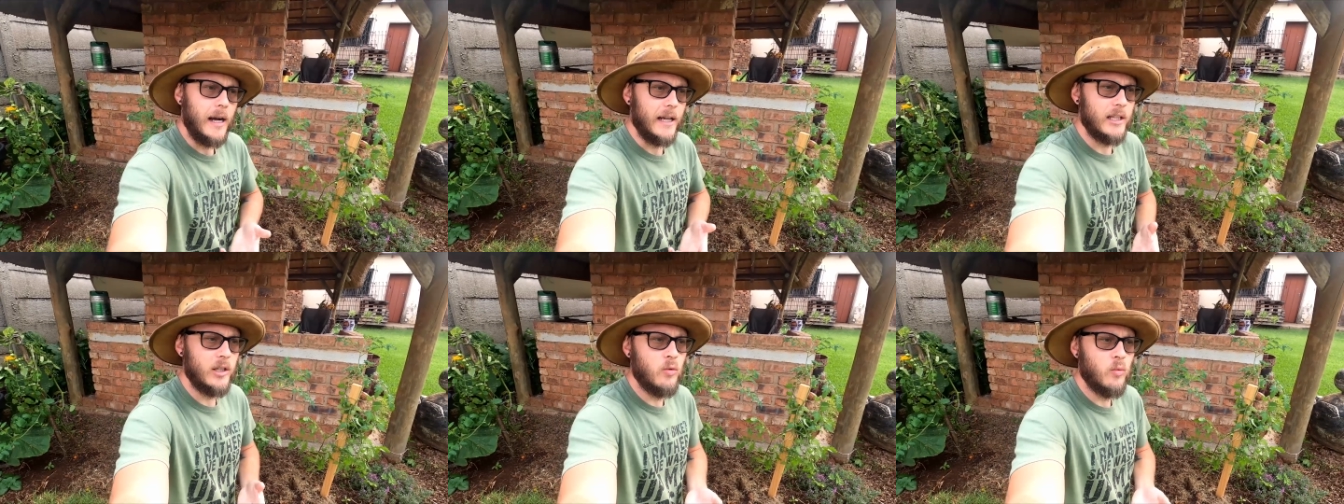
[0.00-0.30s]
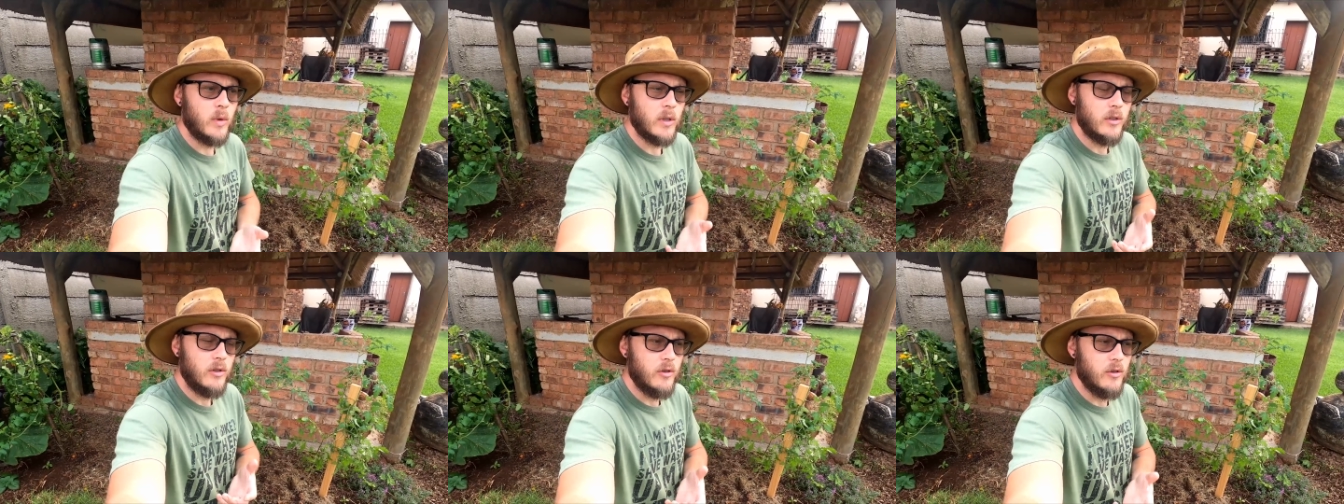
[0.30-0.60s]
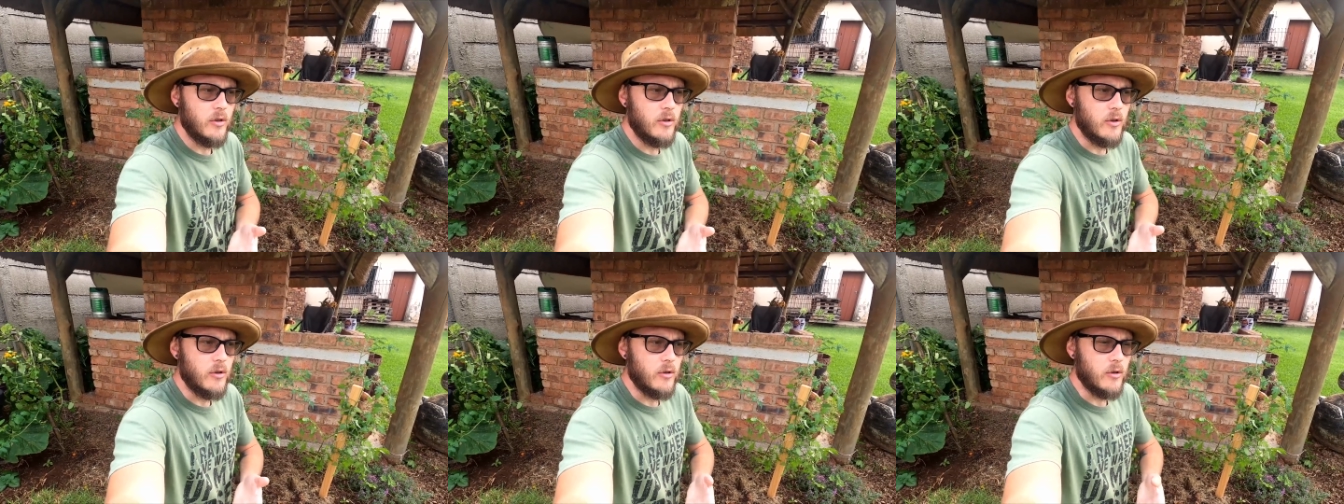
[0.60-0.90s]
I didn't want
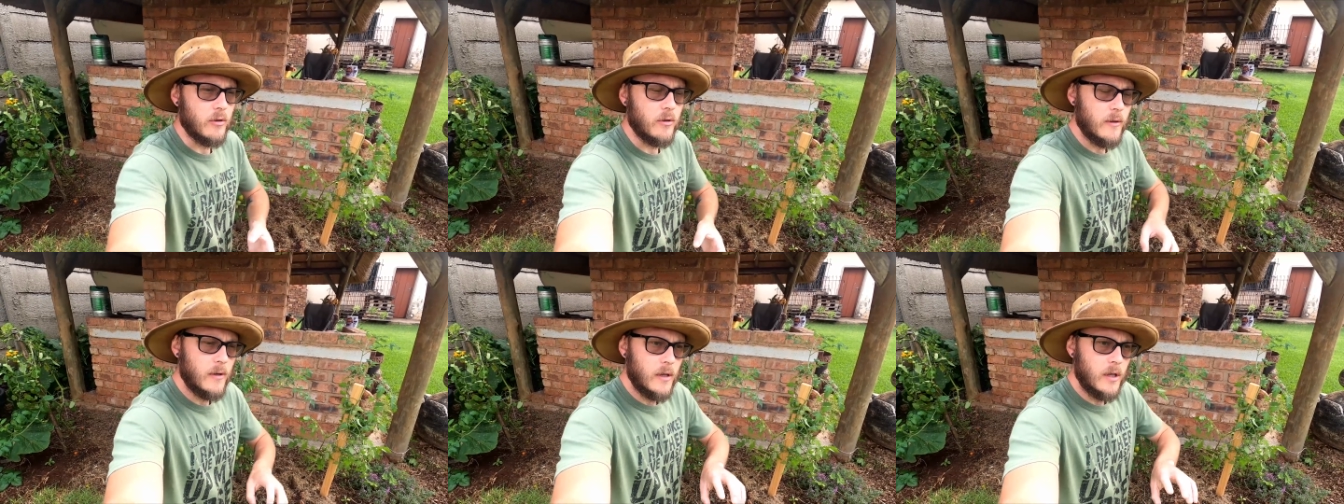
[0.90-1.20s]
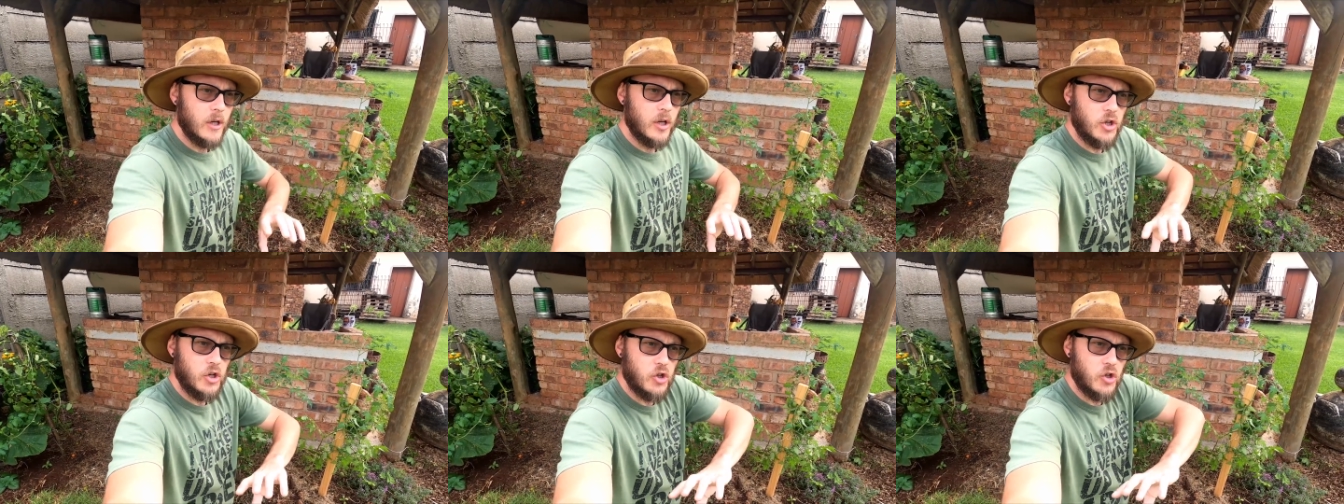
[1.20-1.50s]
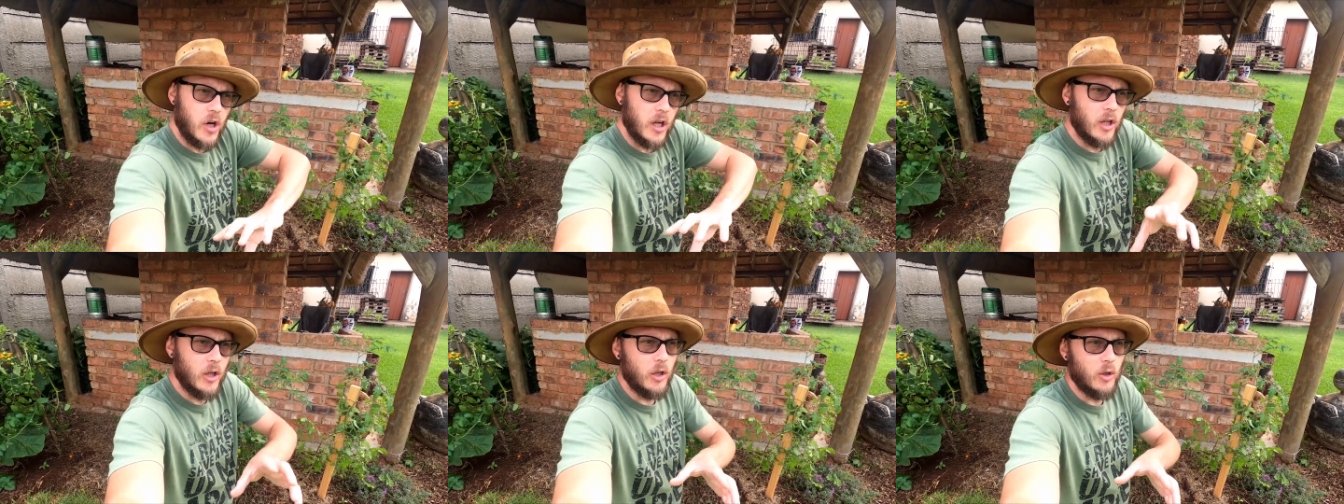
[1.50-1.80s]
to
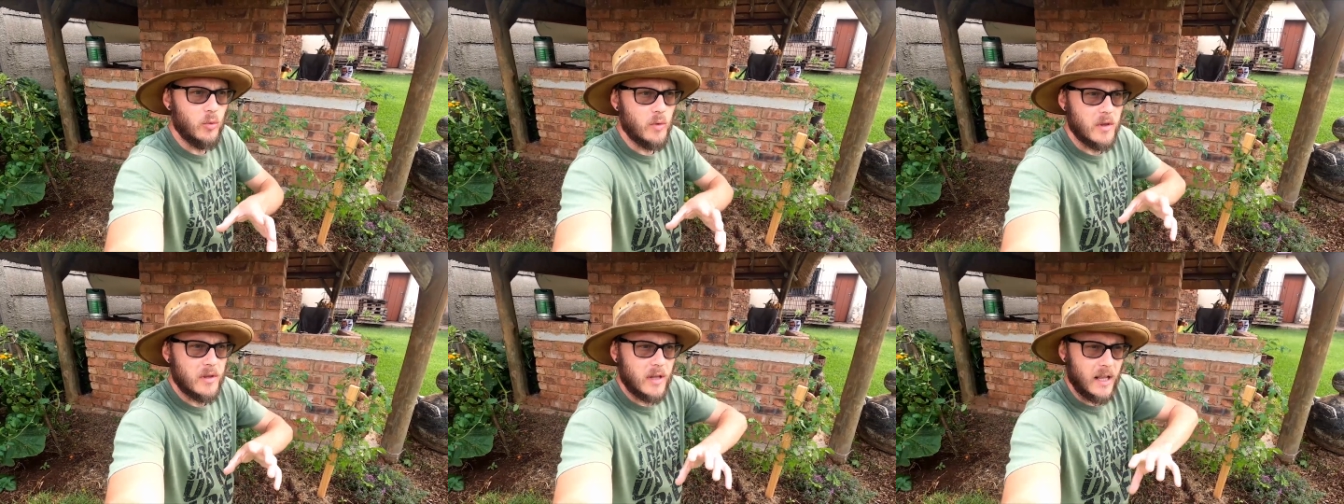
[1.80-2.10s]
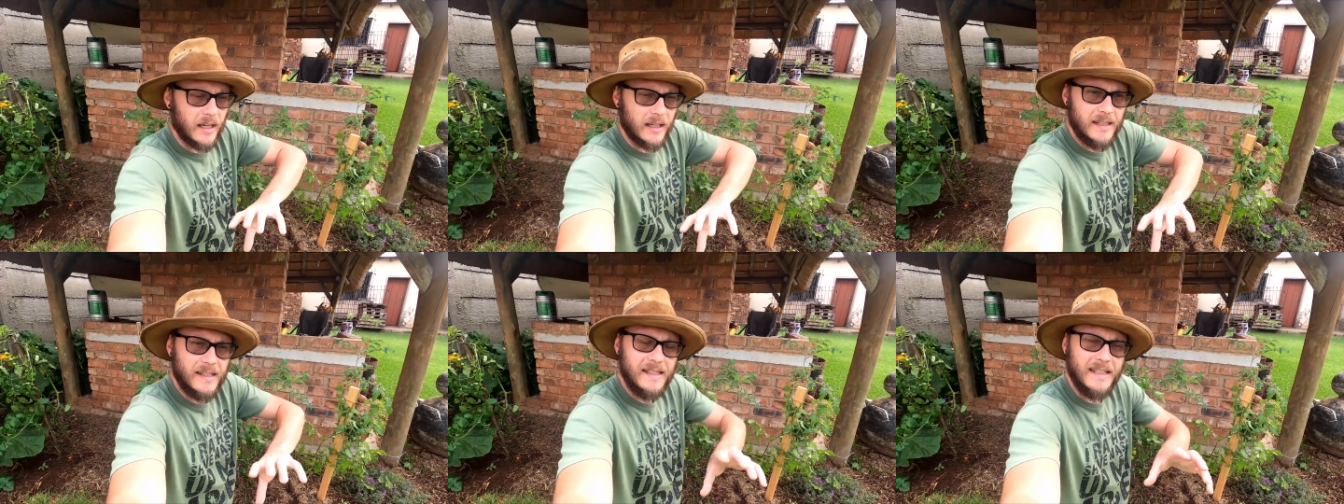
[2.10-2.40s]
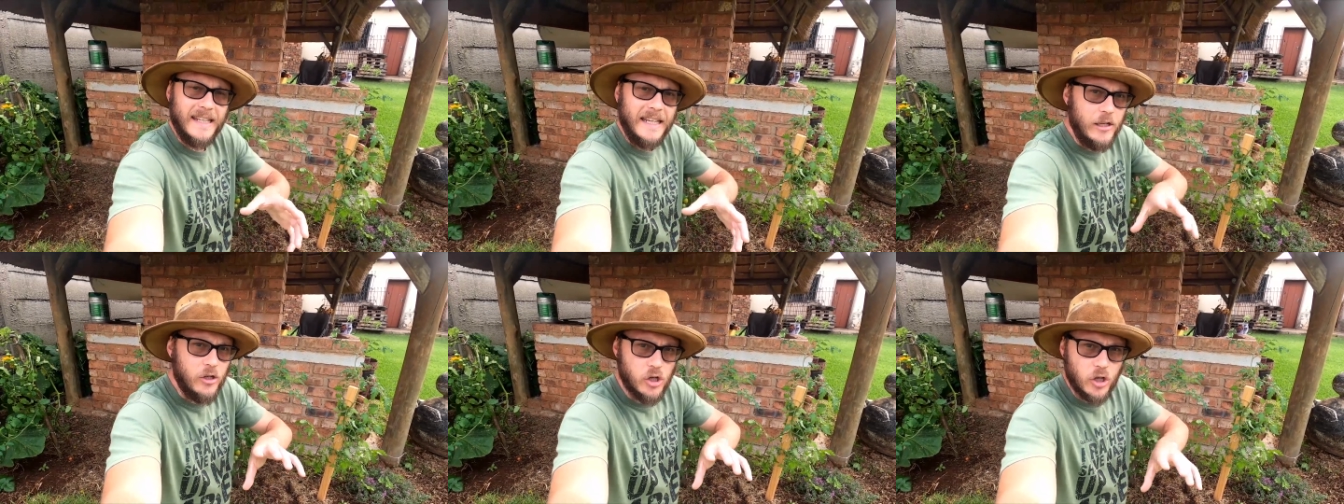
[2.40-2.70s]
struggle with like
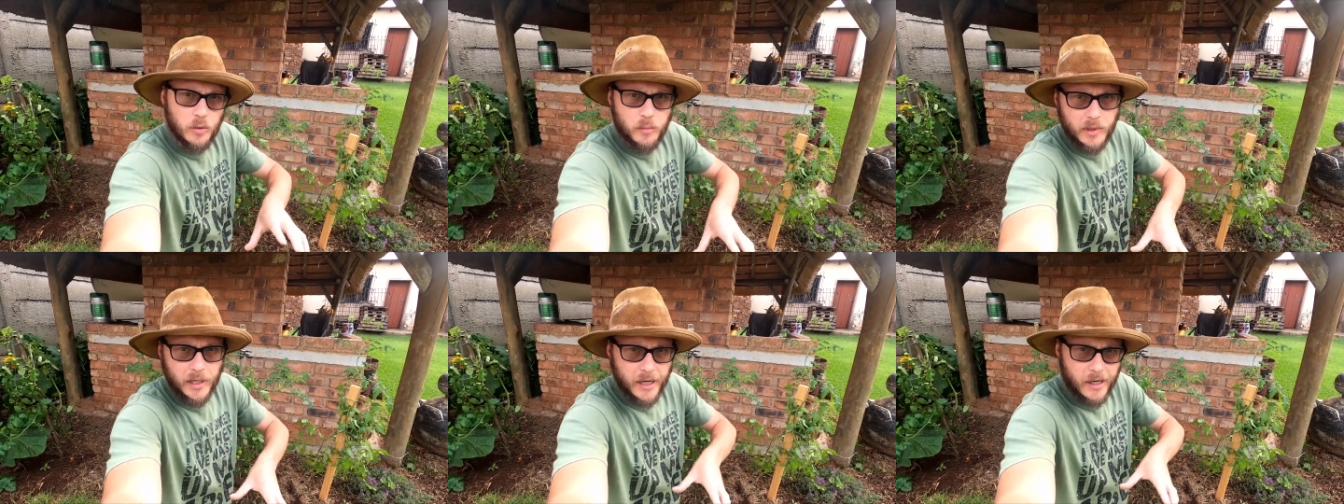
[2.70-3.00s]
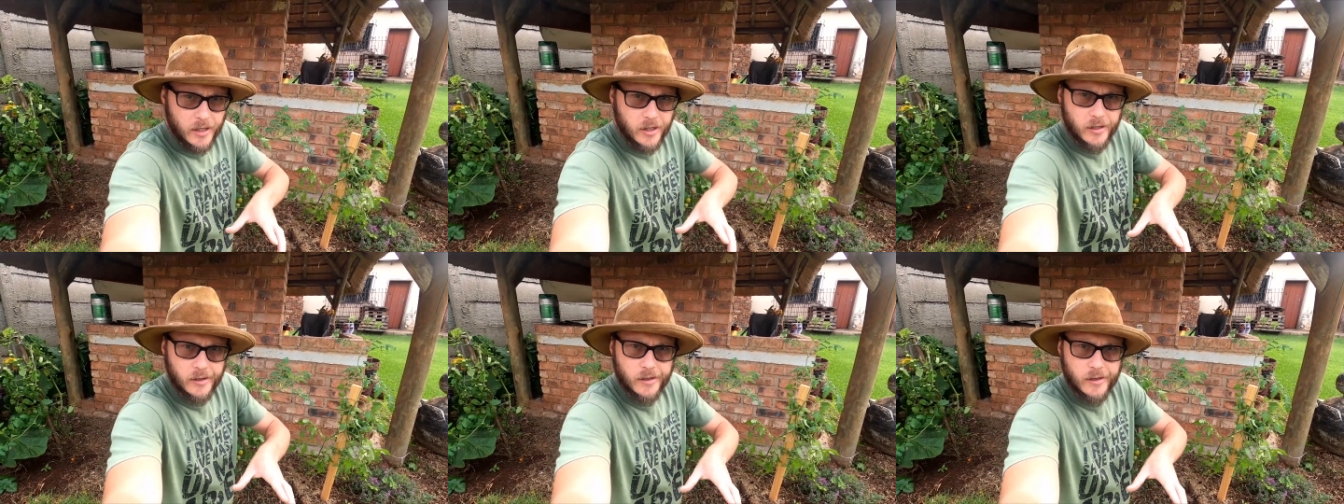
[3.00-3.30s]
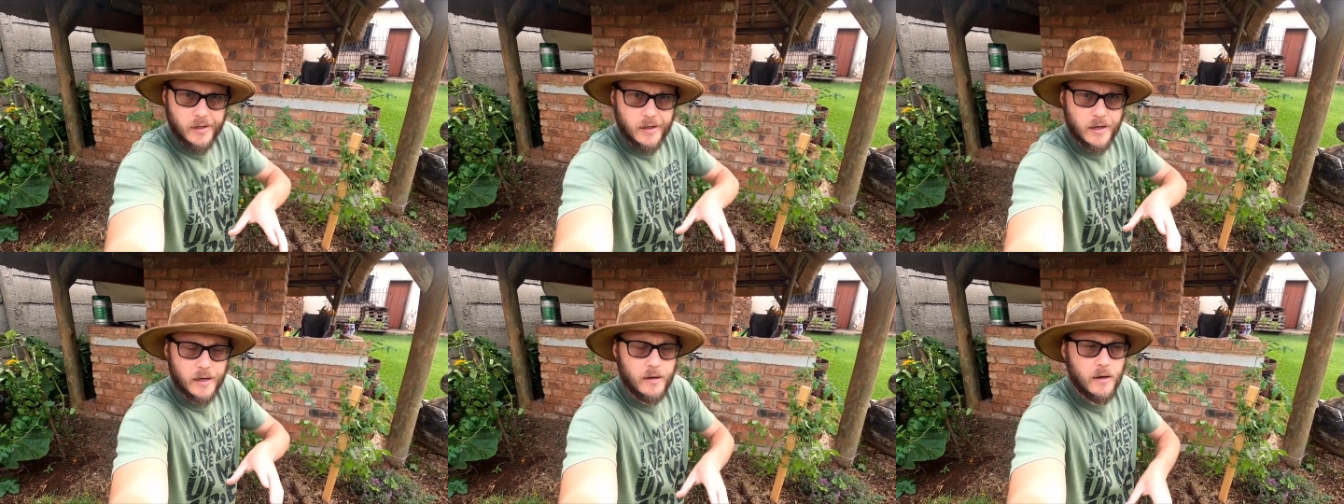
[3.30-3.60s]
seed
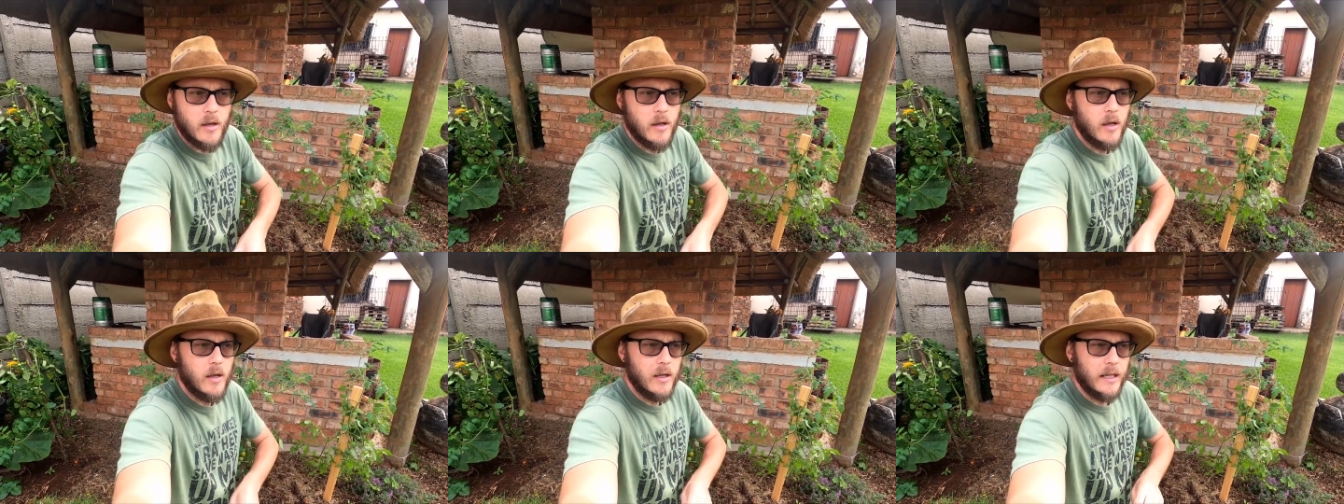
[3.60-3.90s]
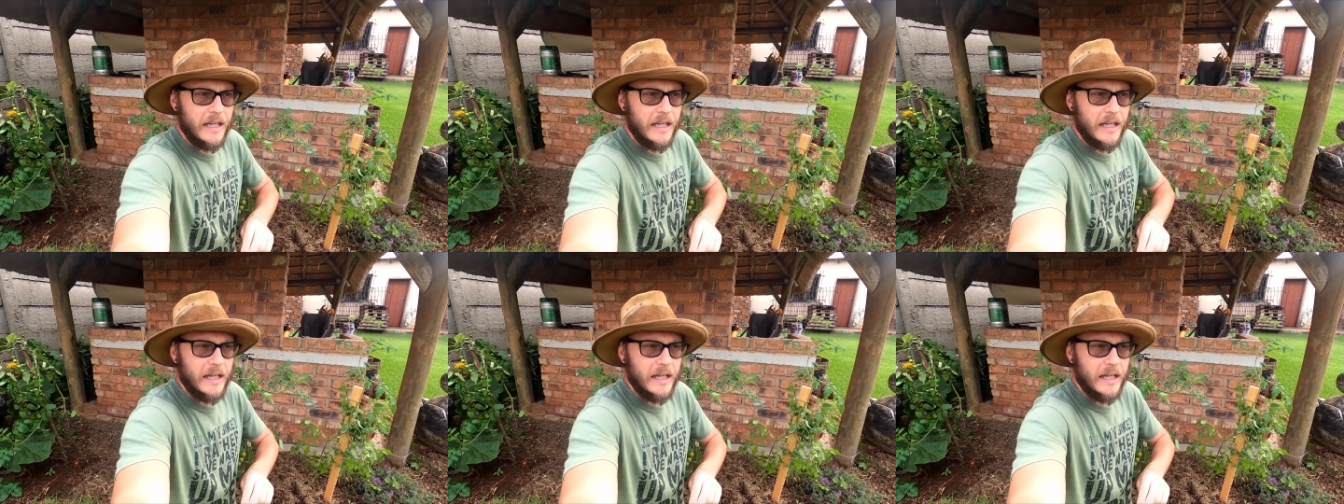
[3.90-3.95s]
germination and